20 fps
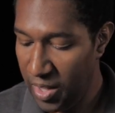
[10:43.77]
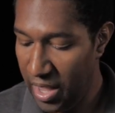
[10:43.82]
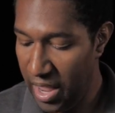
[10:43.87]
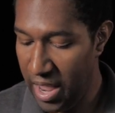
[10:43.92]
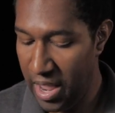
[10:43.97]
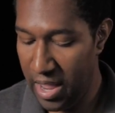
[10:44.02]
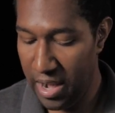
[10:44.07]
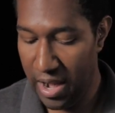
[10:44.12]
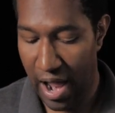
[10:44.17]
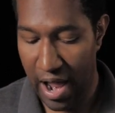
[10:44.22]

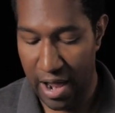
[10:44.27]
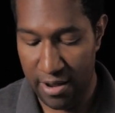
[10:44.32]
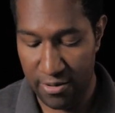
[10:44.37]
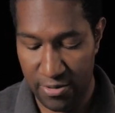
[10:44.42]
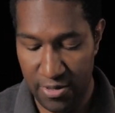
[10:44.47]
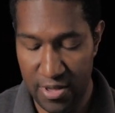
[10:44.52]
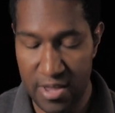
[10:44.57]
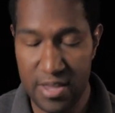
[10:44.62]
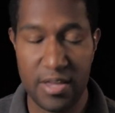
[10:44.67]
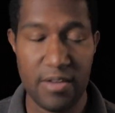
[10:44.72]
And I
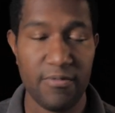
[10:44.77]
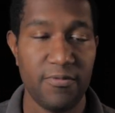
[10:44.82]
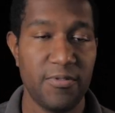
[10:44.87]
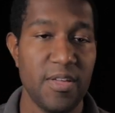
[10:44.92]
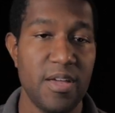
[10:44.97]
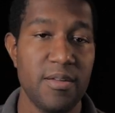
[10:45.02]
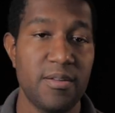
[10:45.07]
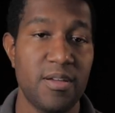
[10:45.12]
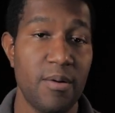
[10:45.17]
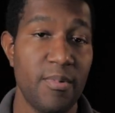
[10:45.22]
think if
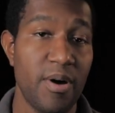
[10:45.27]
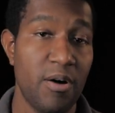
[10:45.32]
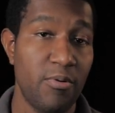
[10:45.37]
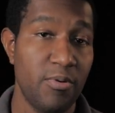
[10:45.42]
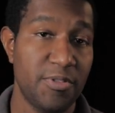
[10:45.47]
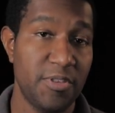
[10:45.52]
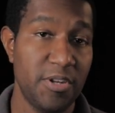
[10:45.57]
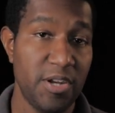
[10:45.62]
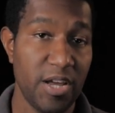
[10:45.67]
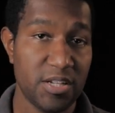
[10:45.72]
they come out
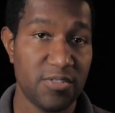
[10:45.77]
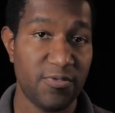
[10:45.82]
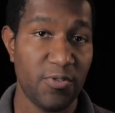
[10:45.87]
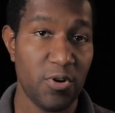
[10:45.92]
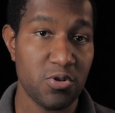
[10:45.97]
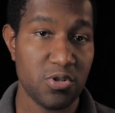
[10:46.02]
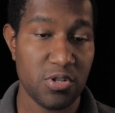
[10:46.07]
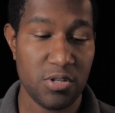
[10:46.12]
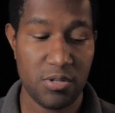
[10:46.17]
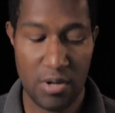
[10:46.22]
with the next
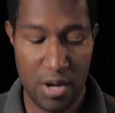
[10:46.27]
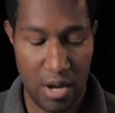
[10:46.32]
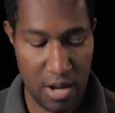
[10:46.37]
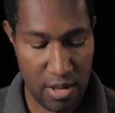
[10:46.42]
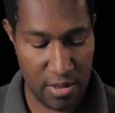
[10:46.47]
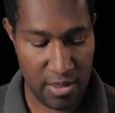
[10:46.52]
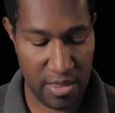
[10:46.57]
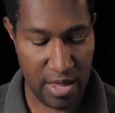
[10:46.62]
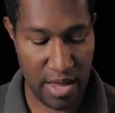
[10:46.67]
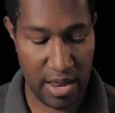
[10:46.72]
version,
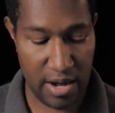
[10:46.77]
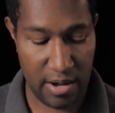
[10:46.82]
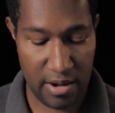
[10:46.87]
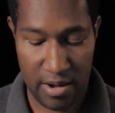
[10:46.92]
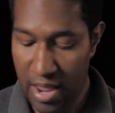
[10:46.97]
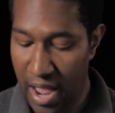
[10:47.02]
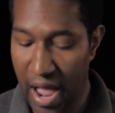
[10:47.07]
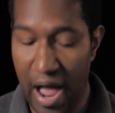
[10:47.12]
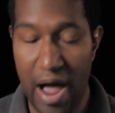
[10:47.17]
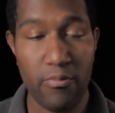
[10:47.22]
that
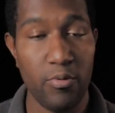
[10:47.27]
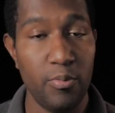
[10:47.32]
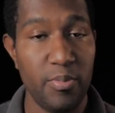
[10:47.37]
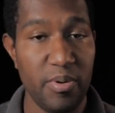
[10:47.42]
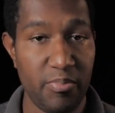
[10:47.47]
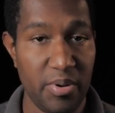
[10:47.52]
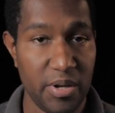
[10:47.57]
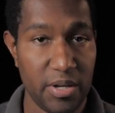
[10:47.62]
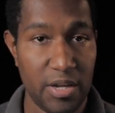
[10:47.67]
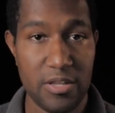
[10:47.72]
I will be
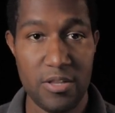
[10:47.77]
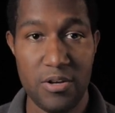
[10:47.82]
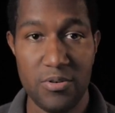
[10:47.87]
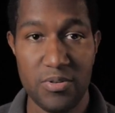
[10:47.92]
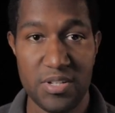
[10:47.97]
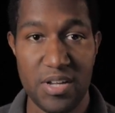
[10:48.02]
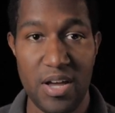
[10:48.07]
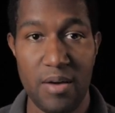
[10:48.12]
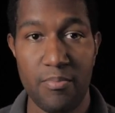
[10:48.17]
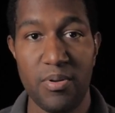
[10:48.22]
picking
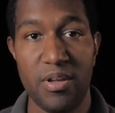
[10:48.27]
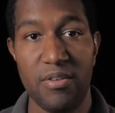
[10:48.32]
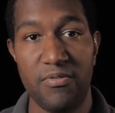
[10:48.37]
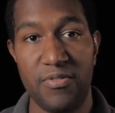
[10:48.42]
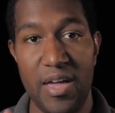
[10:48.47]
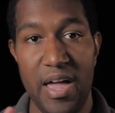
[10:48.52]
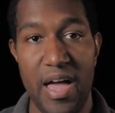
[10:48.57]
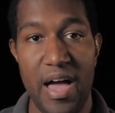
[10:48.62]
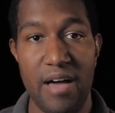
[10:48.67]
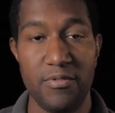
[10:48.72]
those up if
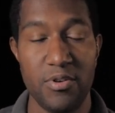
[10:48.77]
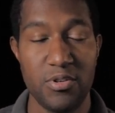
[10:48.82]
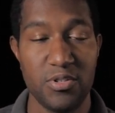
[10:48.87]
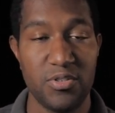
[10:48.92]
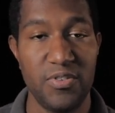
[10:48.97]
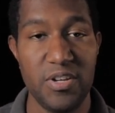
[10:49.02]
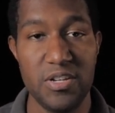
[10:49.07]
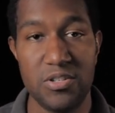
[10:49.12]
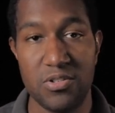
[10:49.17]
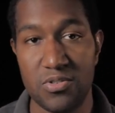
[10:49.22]
they have those
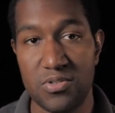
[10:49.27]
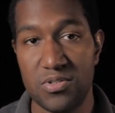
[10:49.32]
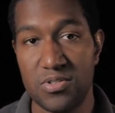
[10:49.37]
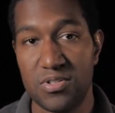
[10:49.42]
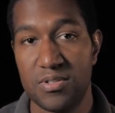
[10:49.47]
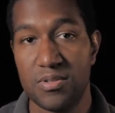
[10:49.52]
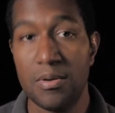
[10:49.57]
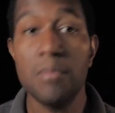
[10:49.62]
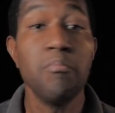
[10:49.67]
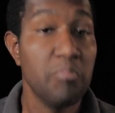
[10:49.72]

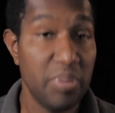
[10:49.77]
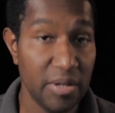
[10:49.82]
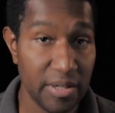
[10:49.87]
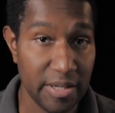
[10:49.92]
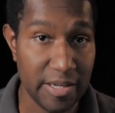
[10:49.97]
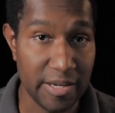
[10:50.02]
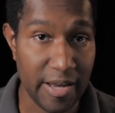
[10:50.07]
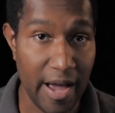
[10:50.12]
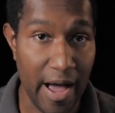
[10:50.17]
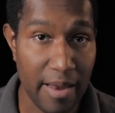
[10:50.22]
features.
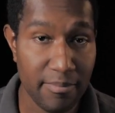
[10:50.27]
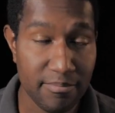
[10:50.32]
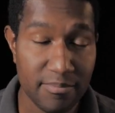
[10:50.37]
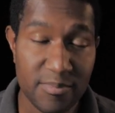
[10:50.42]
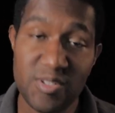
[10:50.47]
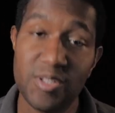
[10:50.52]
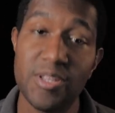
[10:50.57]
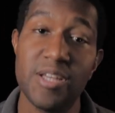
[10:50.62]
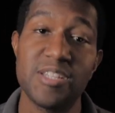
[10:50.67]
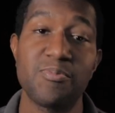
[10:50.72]
BLEdat.
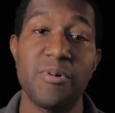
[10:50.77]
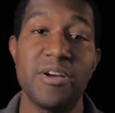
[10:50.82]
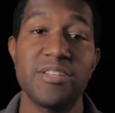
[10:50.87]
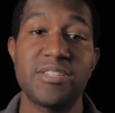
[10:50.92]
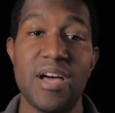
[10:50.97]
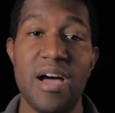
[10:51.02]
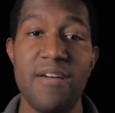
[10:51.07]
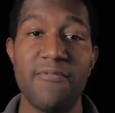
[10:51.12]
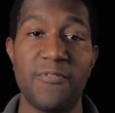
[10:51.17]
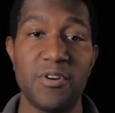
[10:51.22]
So that's my
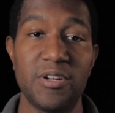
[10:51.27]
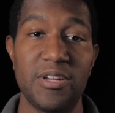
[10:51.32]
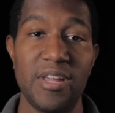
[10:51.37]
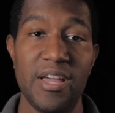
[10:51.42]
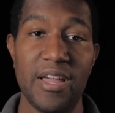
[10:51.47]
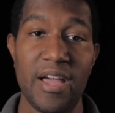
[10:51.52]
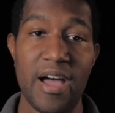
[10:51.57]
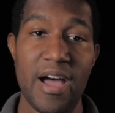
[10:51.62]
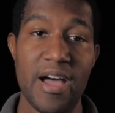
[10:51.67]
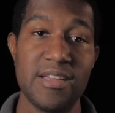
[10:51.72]
time for
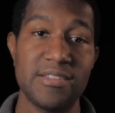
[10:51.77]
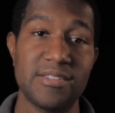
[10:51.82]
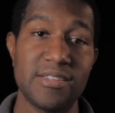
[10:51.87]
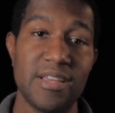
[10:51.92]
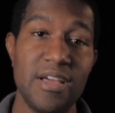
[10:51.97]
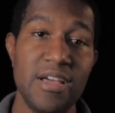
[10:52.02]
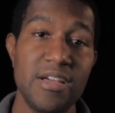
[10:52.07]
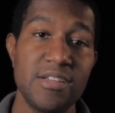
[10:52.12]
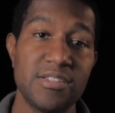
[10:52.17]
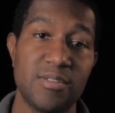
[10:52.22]
today, guys.
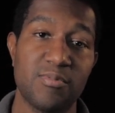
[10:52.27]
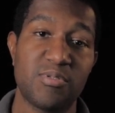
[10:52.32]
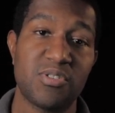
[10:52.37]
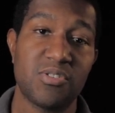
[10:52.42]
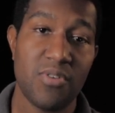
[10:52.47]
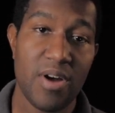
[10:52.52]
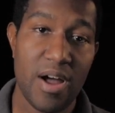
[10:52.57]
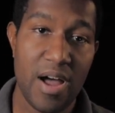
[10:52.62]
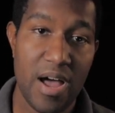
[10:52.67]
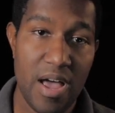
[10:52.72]

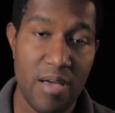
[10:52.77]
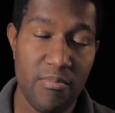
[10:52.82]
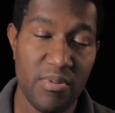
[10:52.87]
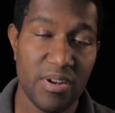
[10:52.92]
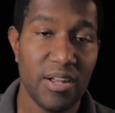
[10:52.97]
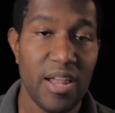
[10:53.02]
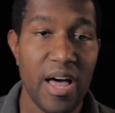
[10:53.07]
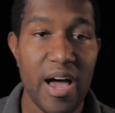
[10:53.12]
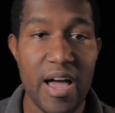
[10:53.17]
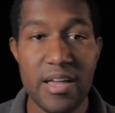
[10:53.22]
Subscribe
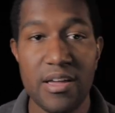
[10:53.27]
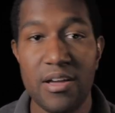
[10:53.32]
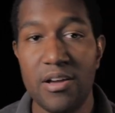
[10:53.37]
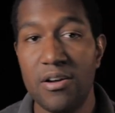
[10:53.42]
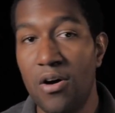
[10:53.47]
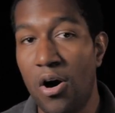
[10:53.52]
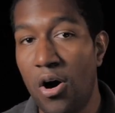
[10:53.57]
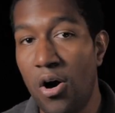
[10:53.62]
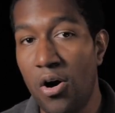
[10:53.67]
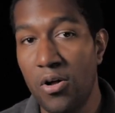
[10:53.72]
and like,
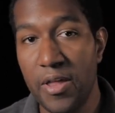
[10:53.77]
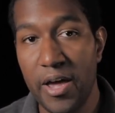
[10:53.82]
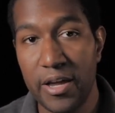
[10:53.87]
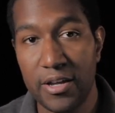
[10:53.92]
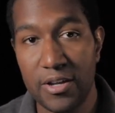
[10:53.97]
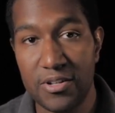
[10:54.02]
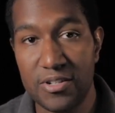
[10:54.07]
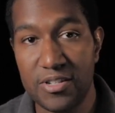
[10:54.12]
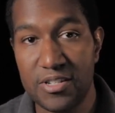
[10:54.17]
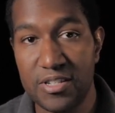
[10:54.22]
all that
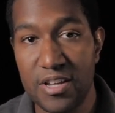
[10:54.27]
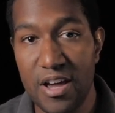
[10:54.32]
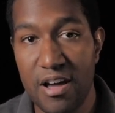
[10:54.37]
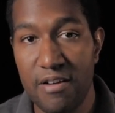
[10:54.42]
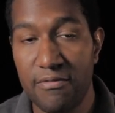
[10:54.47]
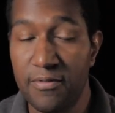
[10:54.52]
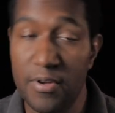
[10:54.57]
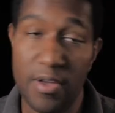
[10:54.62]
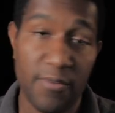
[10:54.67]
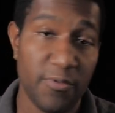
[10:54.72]
good
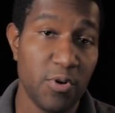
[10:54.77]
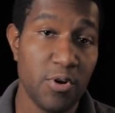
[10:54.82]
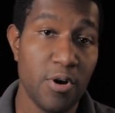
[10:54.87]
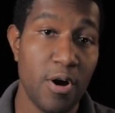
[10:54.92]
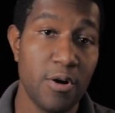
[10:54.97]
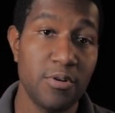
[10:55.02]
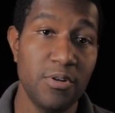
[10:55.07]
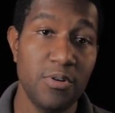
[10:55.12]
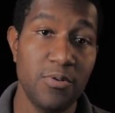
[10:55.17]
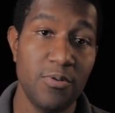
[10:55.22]
stuff. If you're
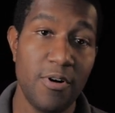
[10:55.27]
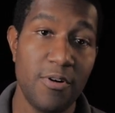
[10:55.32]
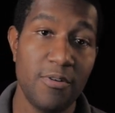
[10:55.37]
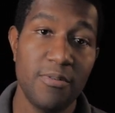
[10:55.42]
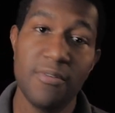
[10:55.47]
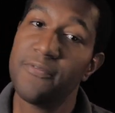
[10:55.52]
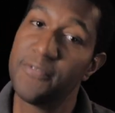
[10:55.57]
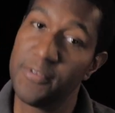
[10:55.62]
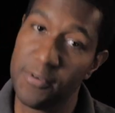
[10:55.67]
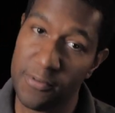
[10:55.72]

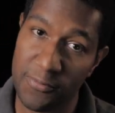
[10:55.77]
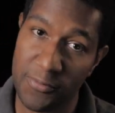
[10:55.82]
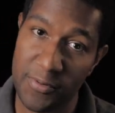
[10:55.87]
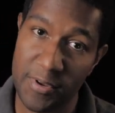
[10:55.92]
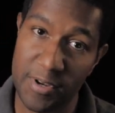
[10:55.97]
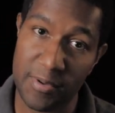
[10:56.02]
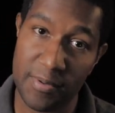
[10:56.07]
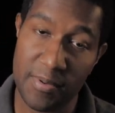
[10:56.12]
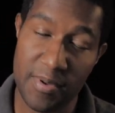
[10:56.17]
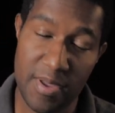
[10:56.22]
Yongnuo, feel free
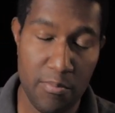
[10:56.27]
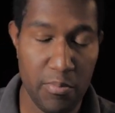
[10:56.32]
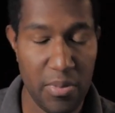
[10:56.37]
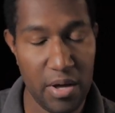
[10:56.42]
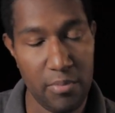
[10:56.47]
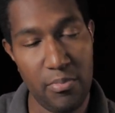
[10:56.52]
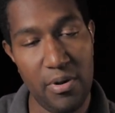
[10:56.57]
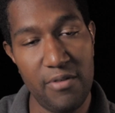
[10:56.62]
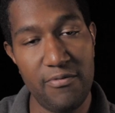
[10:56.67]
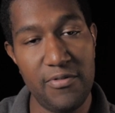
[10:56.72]
to
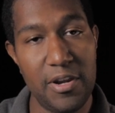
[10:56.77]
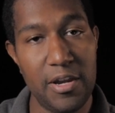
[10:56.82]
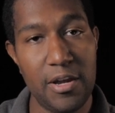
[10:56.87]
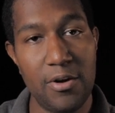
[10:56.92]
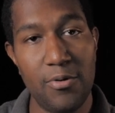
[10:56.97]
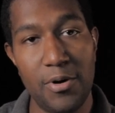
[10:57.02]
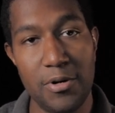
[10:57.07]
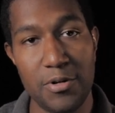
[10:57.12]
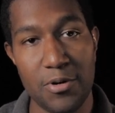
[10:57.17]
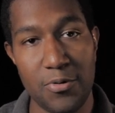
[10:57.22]
embed my
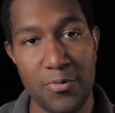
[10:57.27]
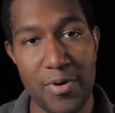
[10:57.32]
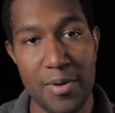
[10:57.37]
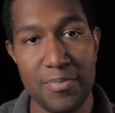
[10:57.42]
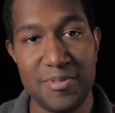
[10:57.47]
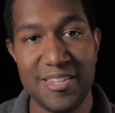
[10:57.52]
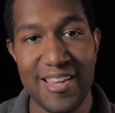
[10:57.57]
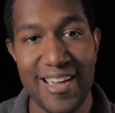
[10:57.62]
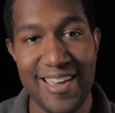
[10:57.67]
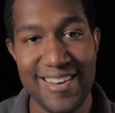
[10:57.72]
video on your
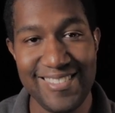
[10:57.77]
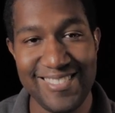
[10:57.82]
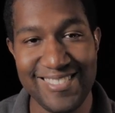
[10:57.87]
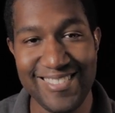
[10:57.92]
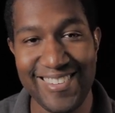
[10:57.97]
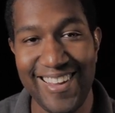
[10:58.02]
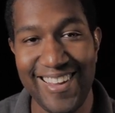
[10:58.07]
website.